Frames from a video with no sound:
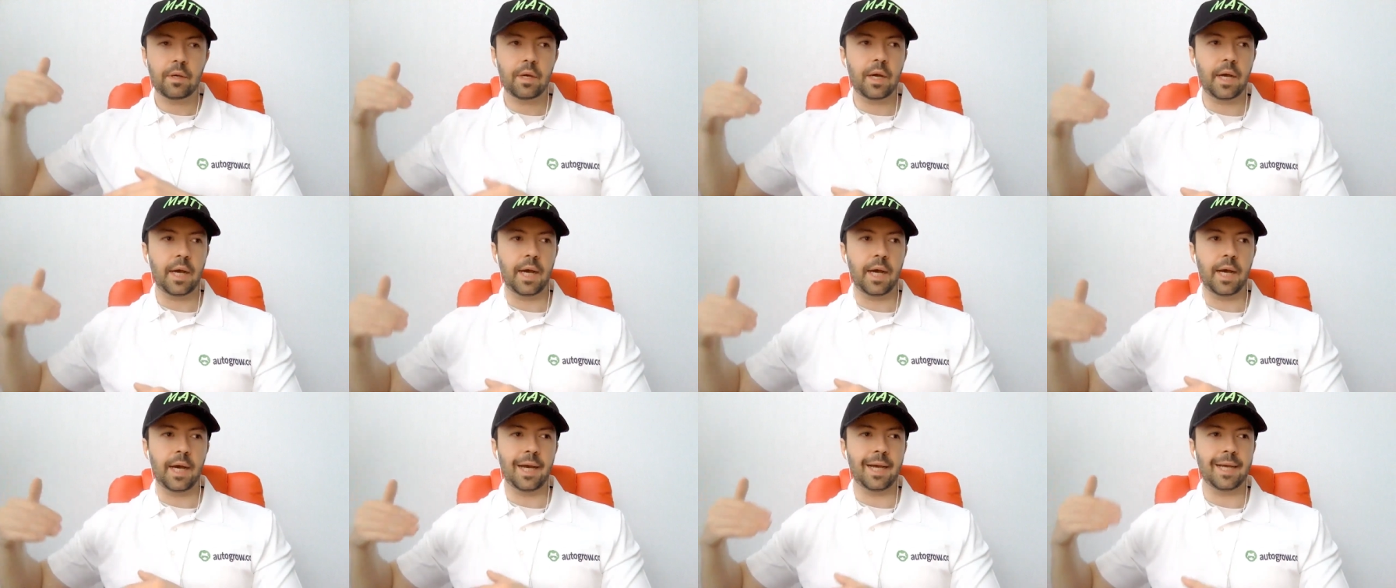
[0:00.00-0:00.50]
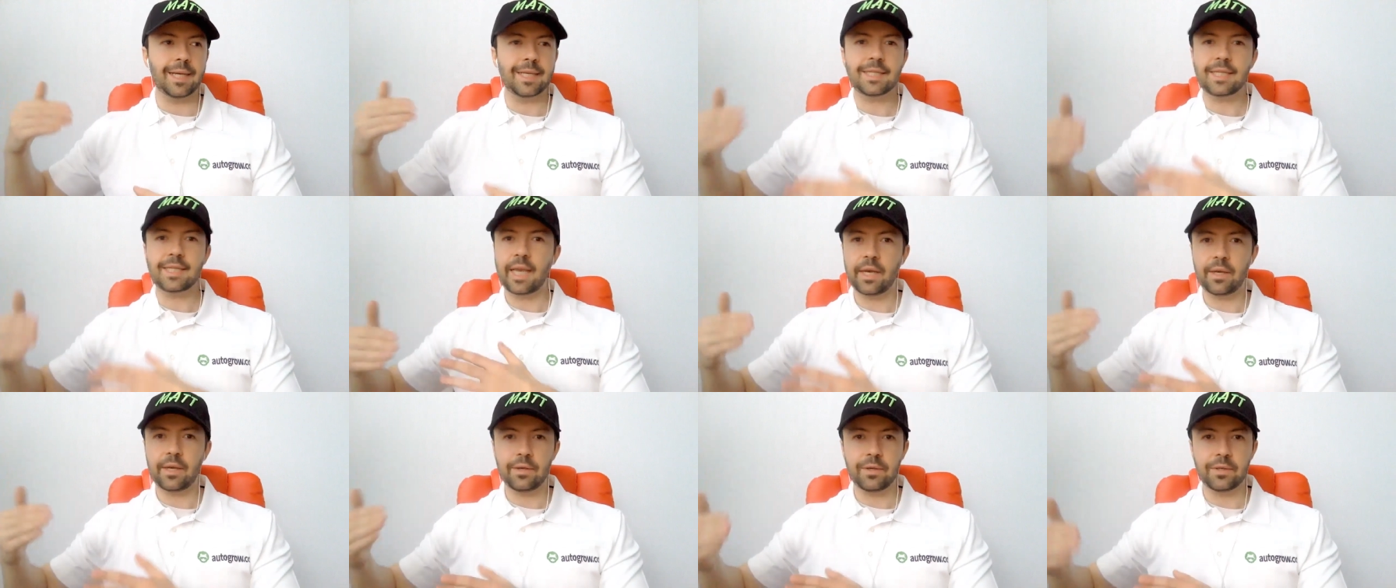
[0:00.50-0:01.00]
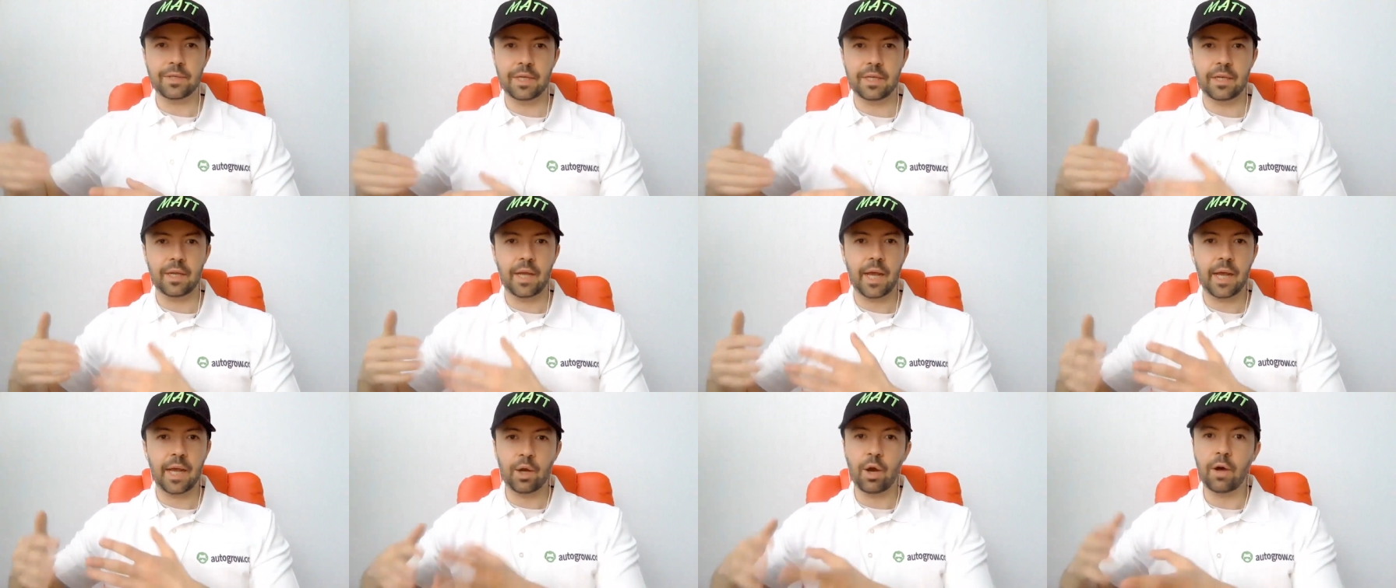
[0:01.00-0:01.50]
uh, sales, and,
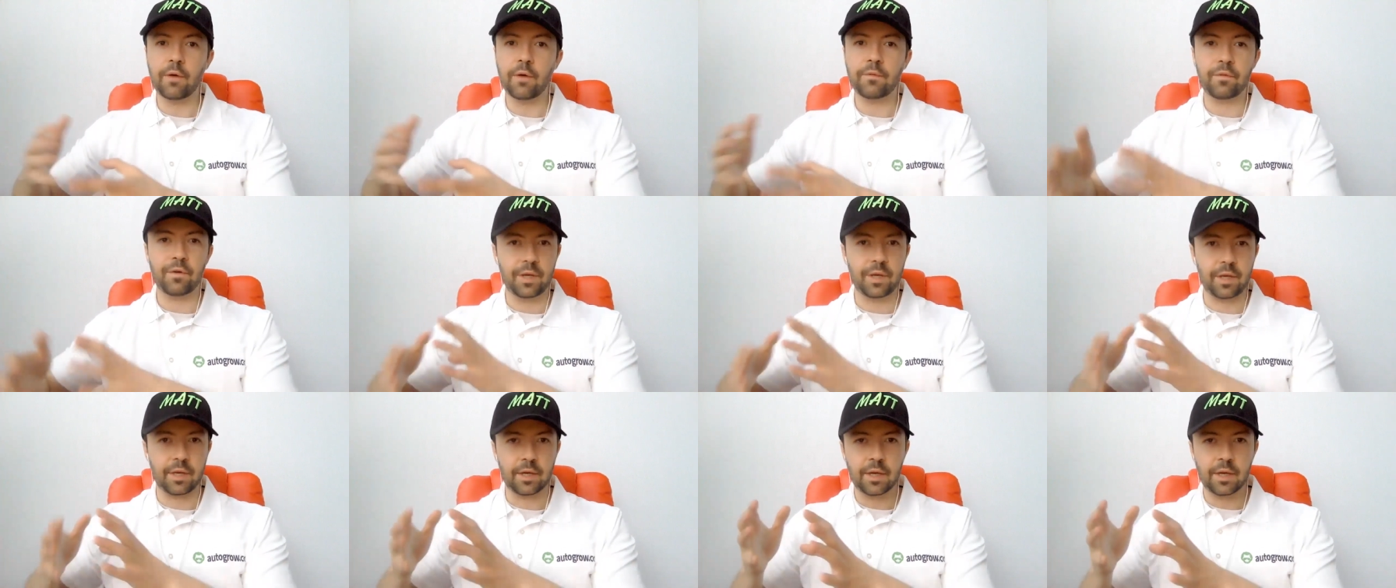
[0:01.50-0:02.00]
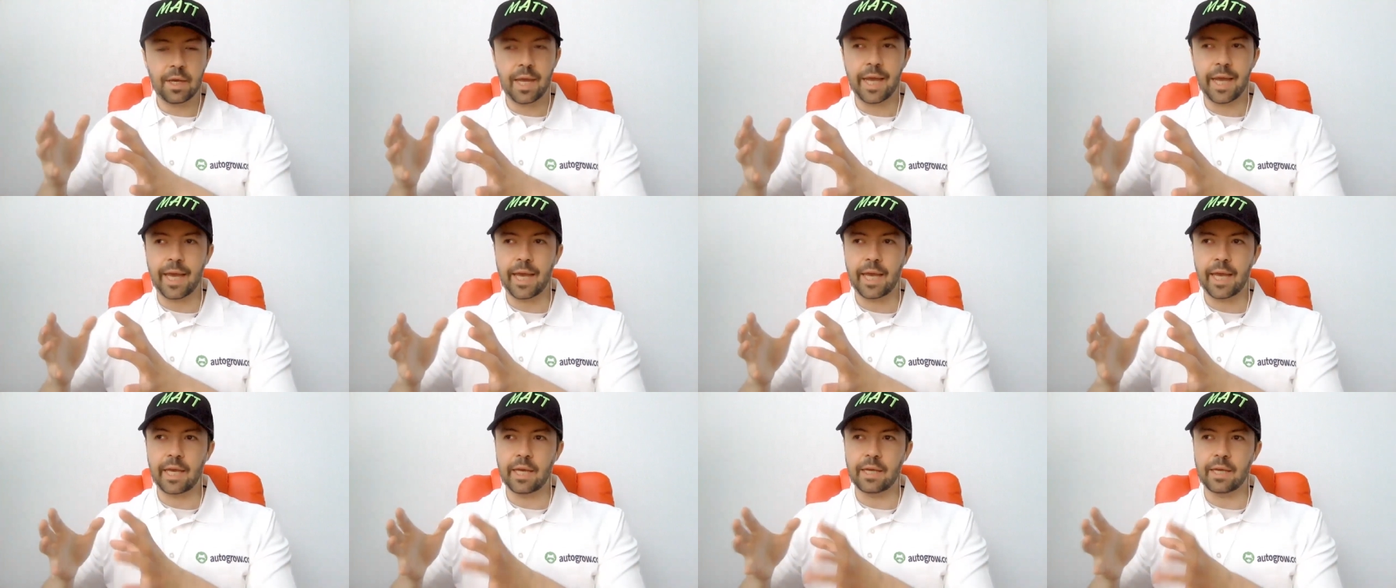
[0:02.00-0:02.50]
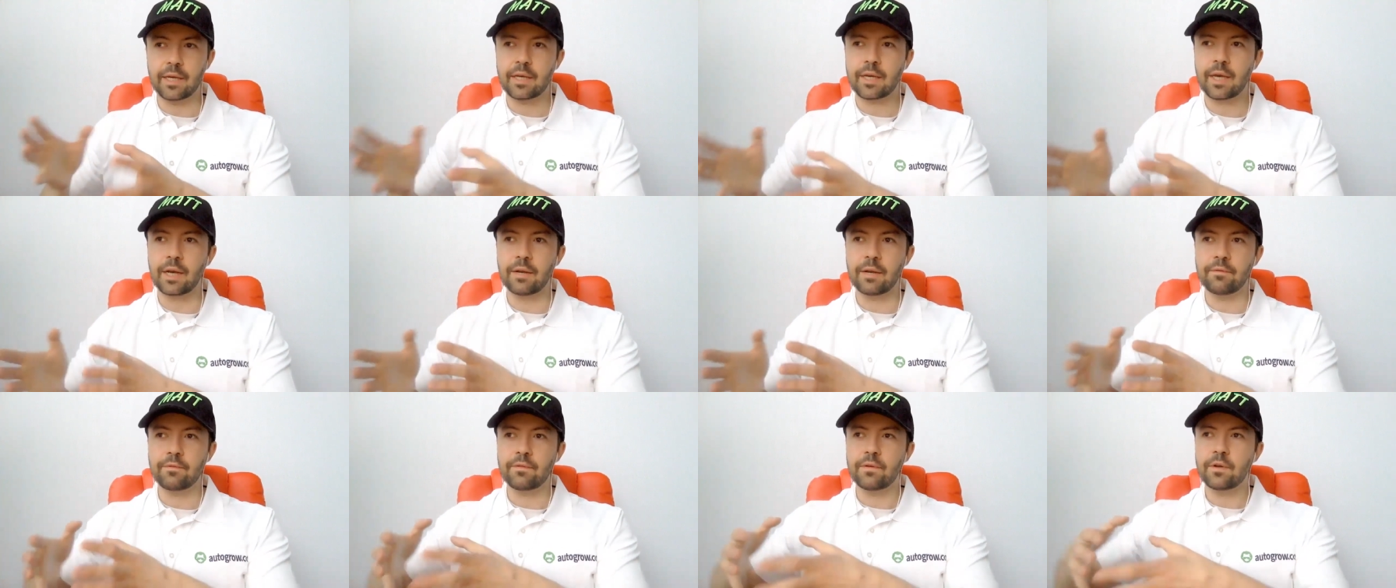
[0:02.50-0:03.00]
and offering a kind
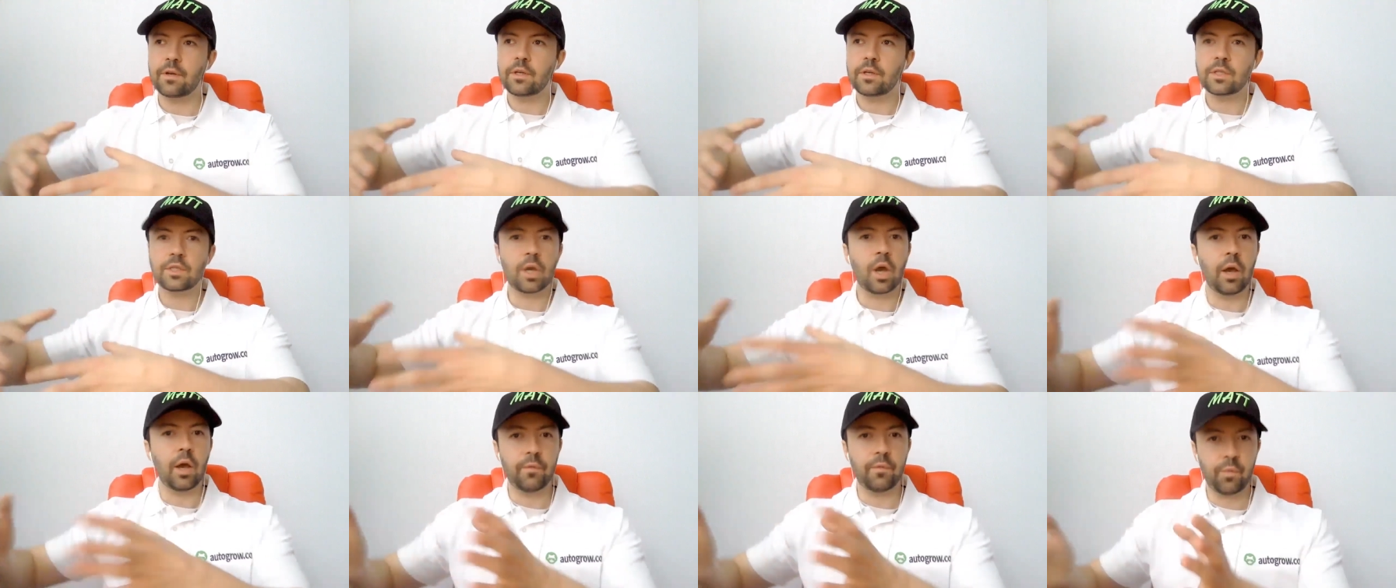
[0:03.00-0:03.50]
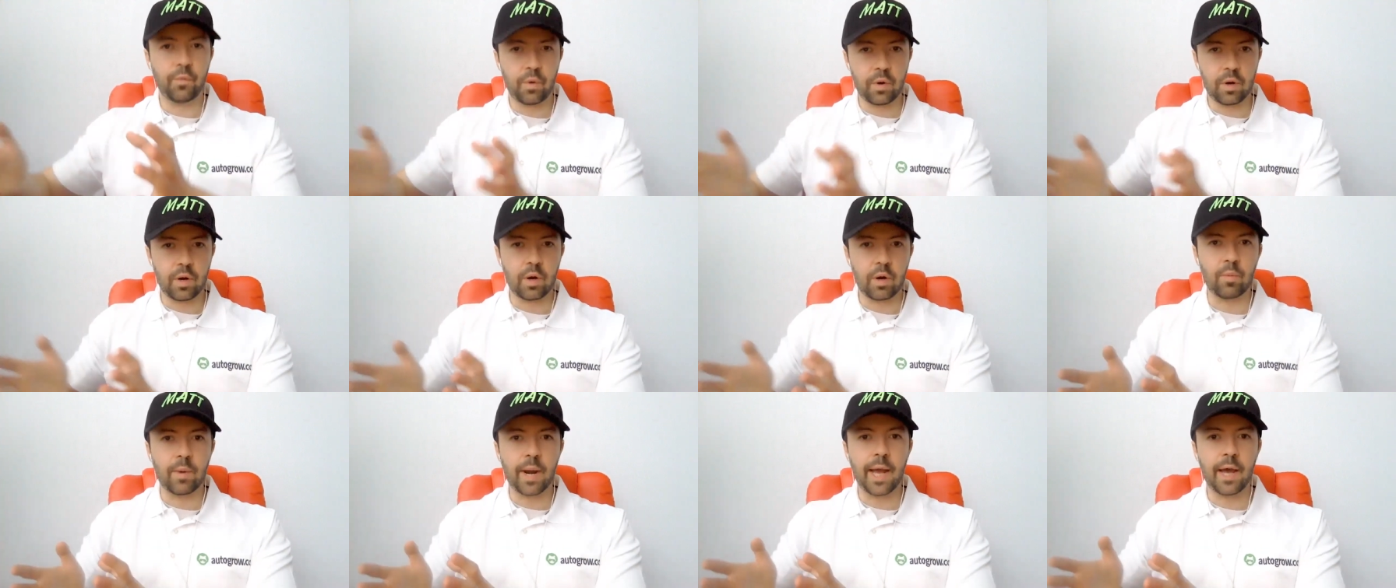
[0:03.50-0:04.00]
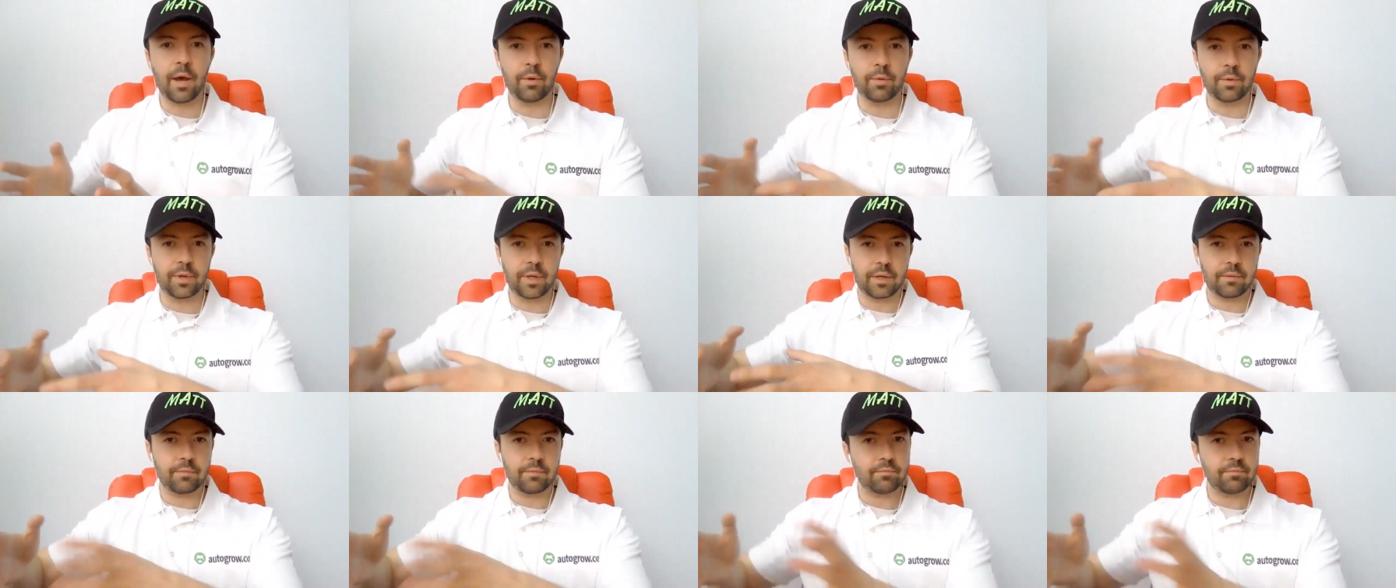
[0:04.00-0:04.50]
of software around,